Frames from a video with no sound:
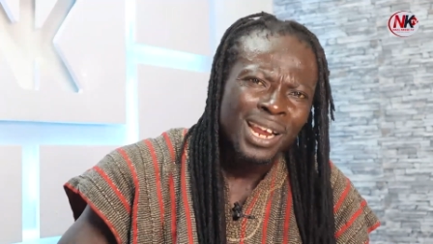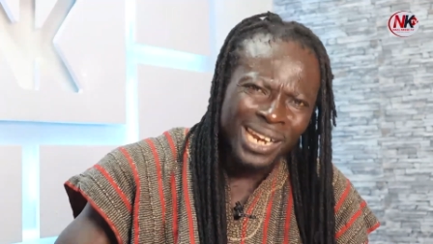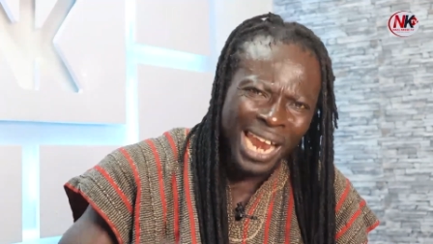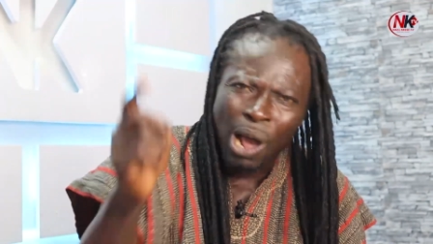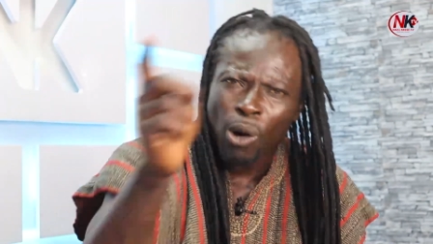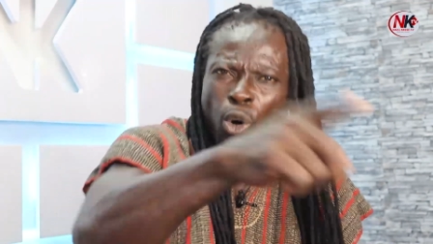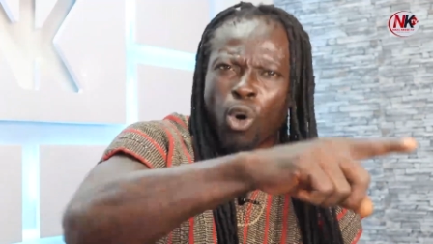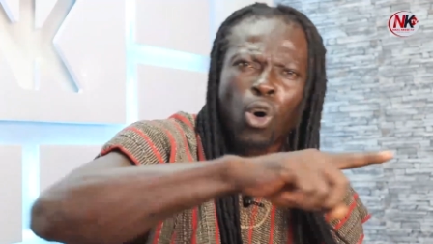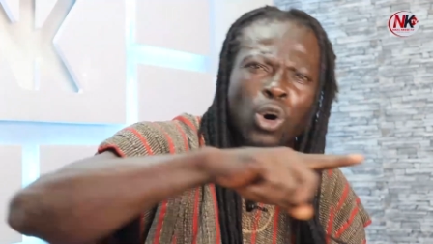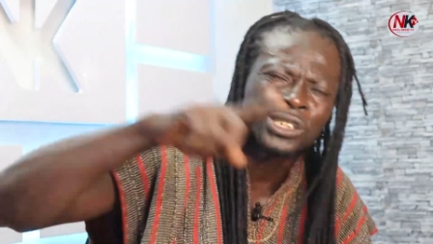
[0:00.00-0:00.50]

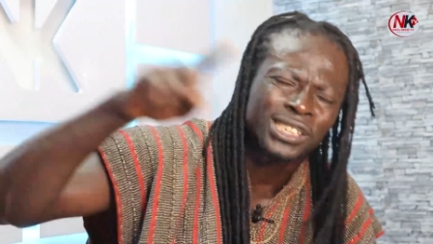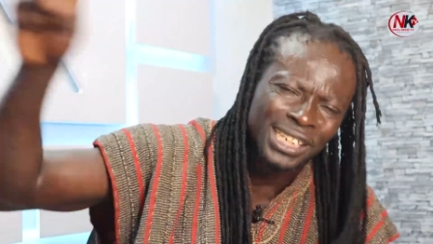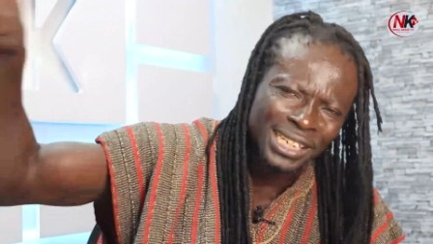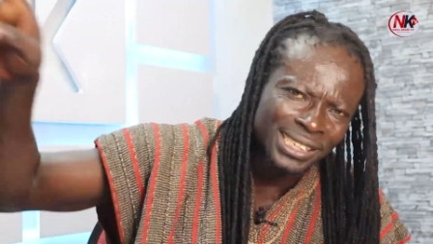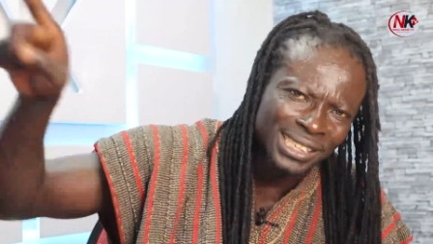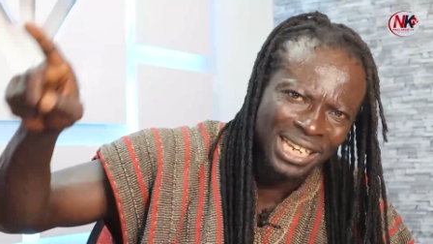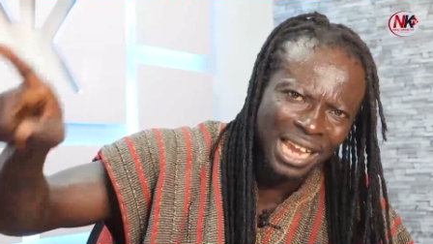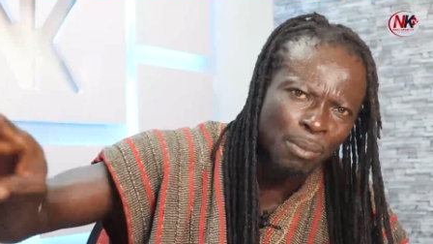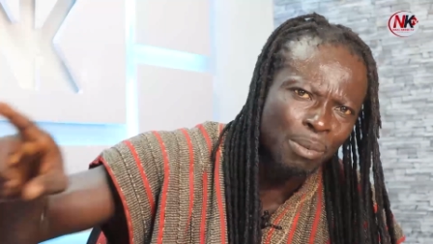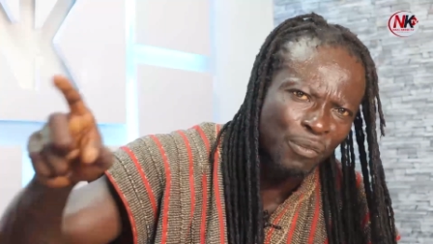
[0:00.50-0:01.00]
Now, all
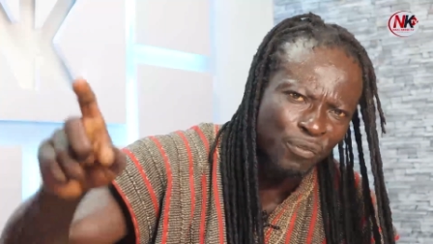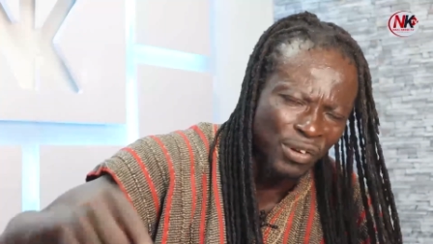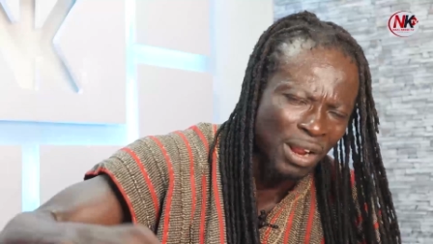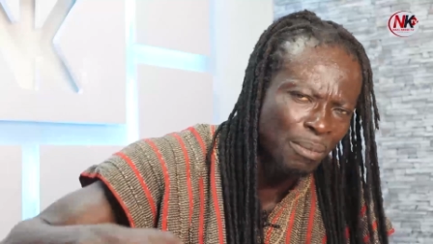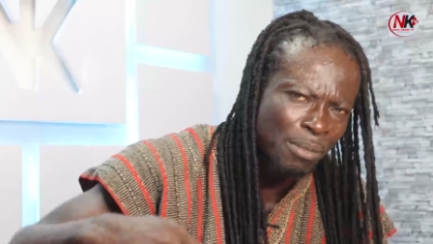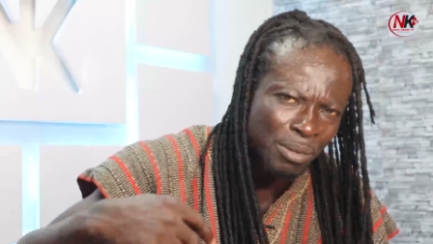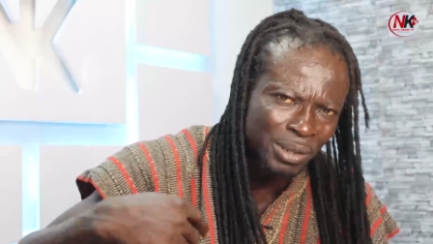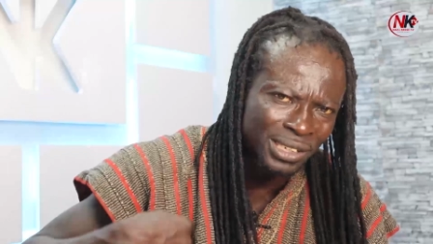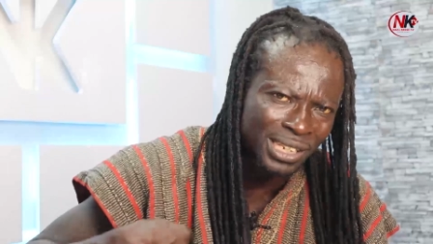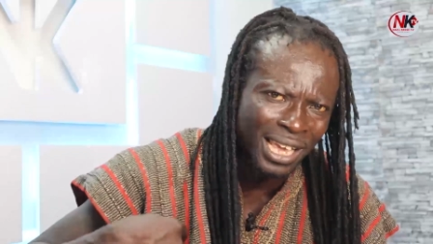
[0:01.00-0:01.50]
ten chair
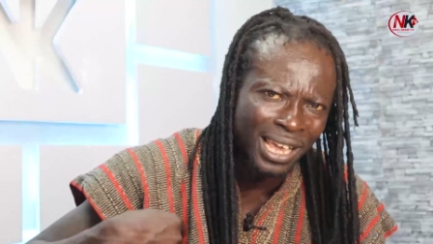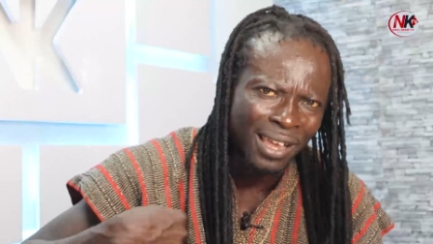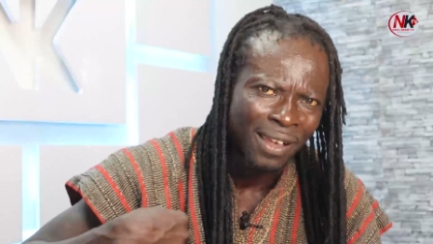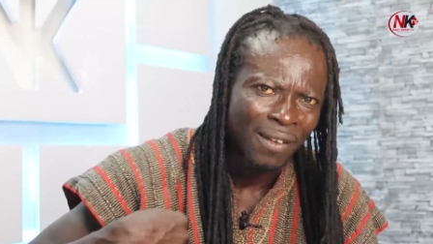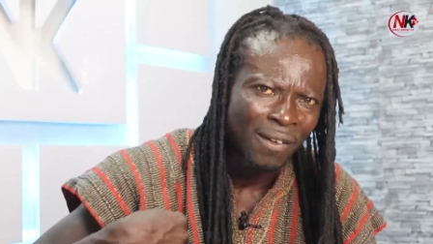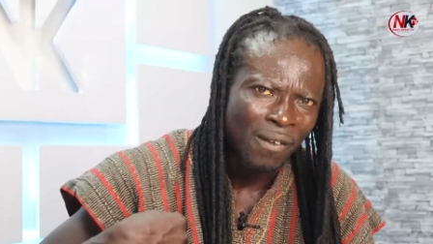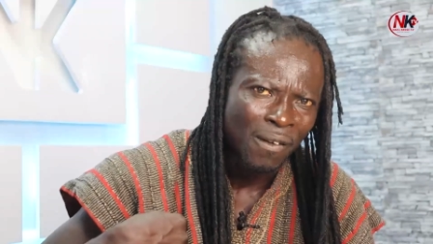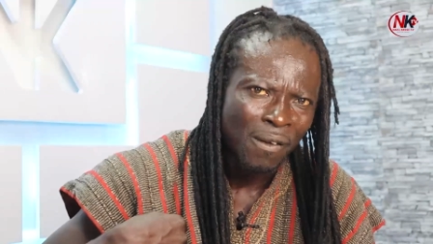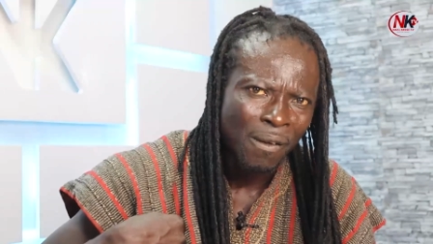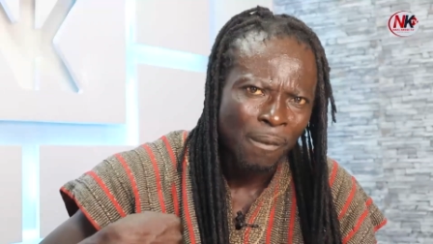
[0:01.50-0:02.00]
befriend me say,
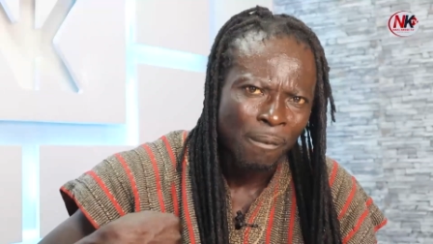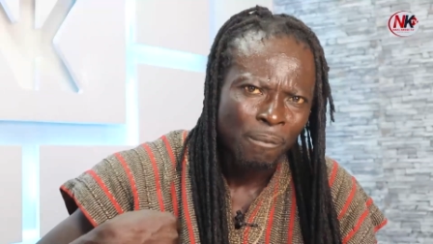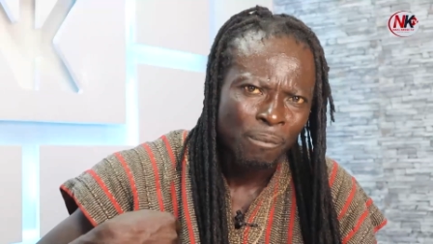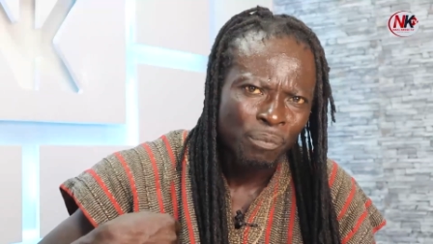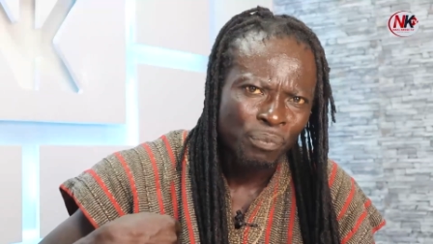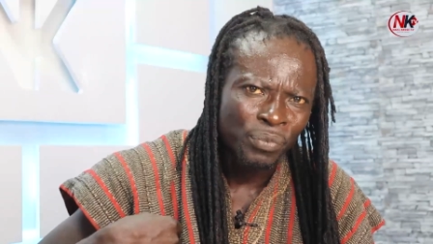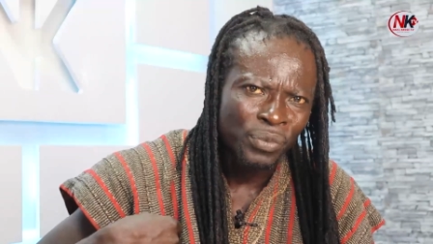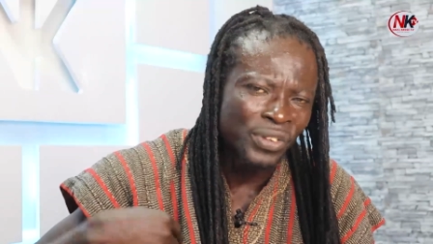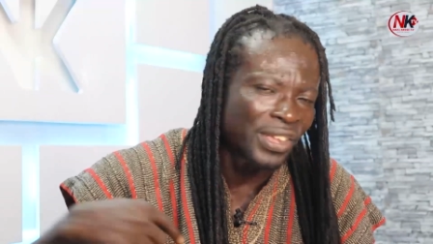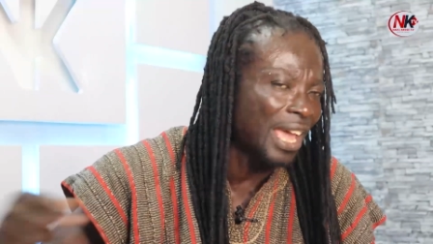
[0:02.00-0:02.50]

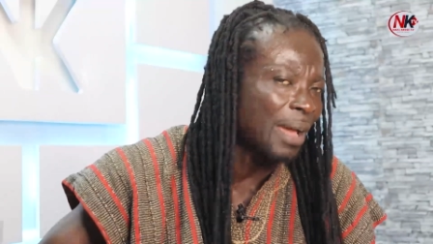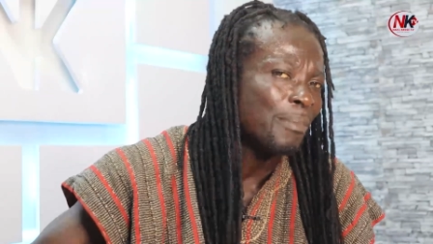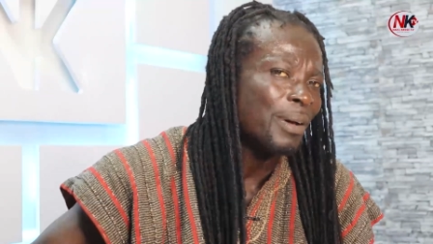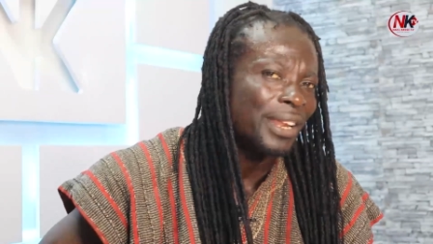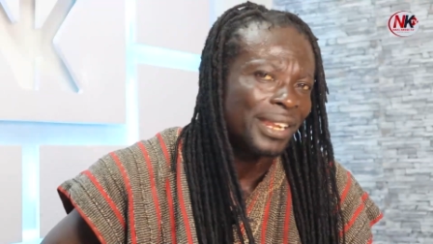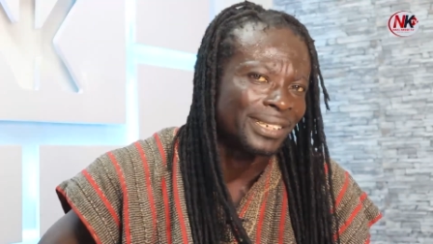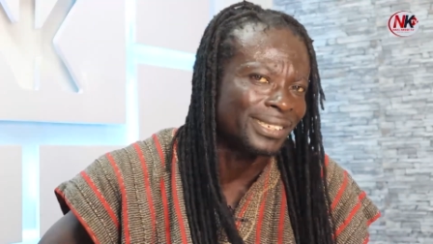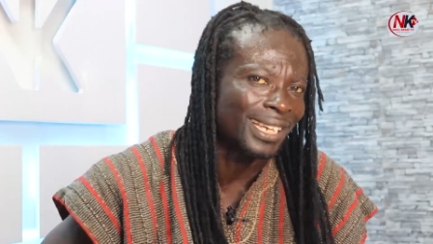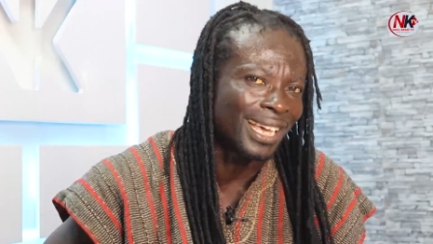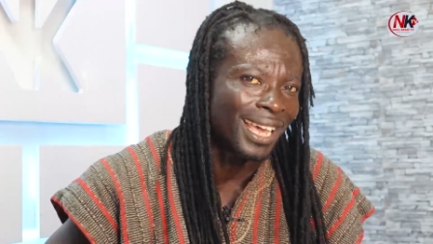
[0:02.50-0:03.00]

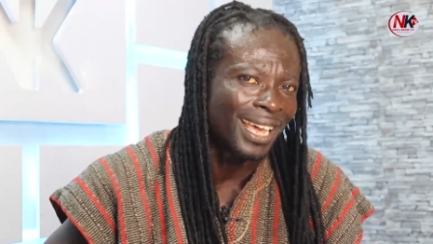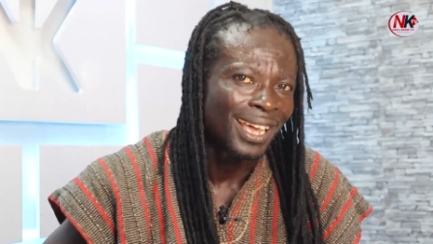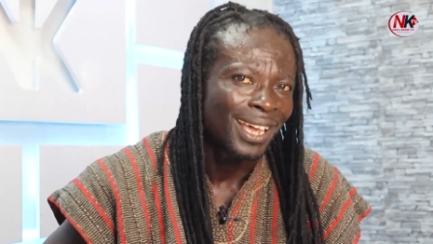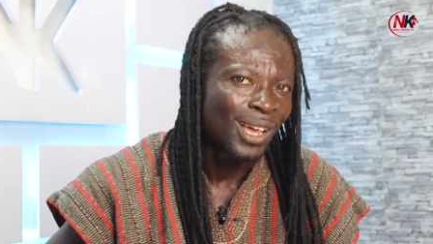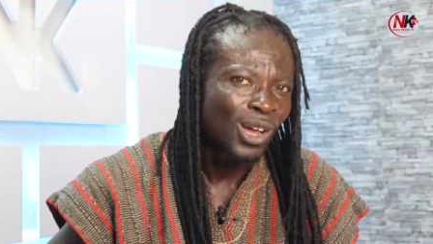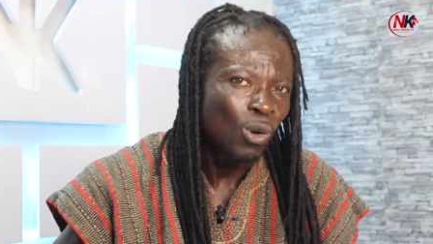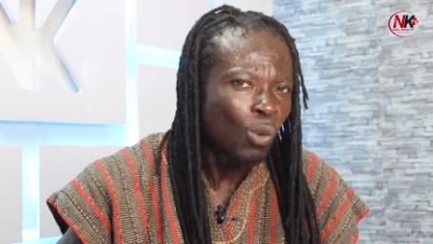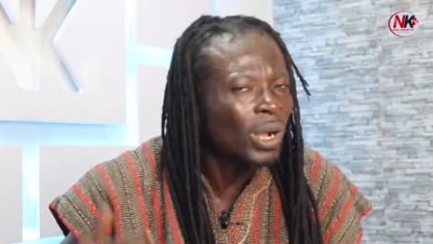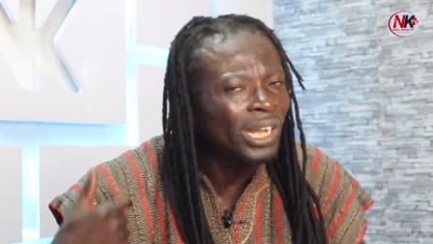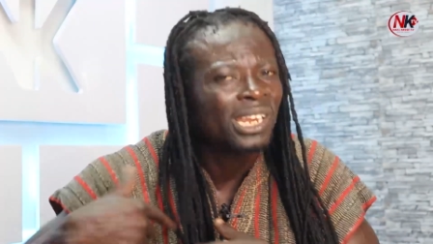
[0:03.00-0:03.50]
Germany say,
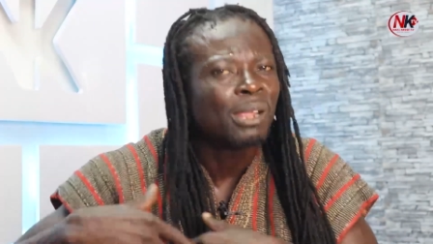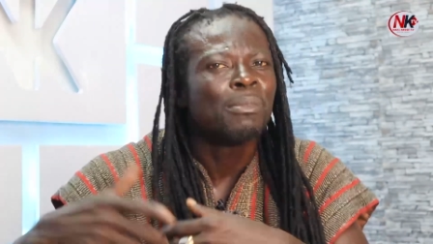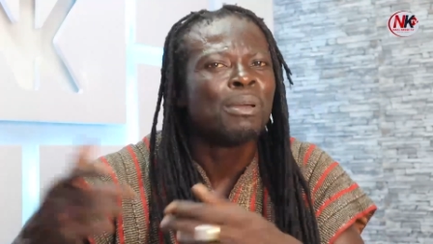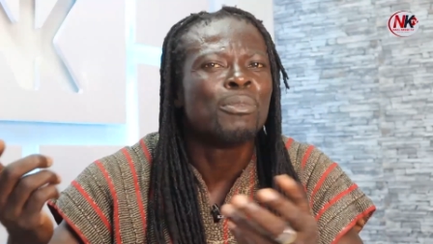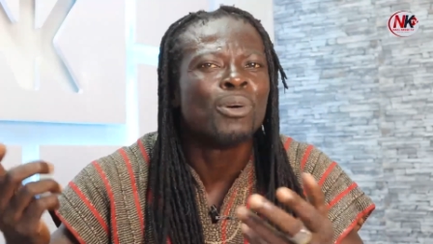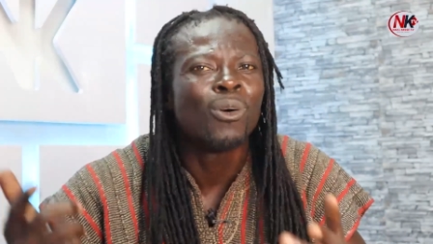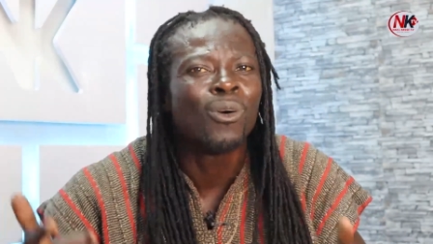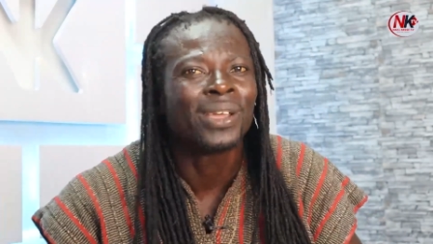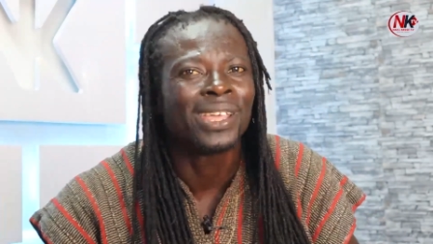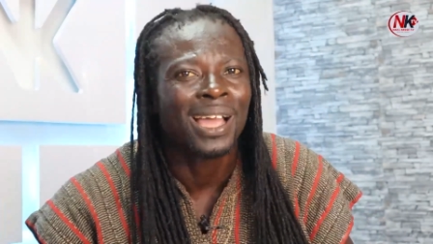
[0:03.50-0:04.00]
what do
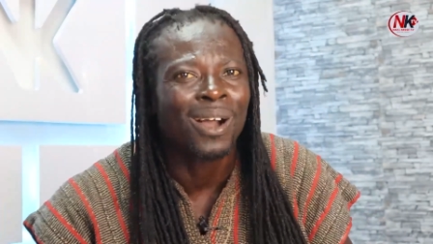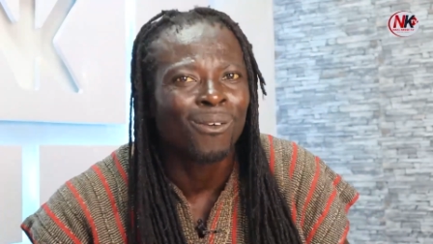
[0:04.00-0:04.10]
you mean?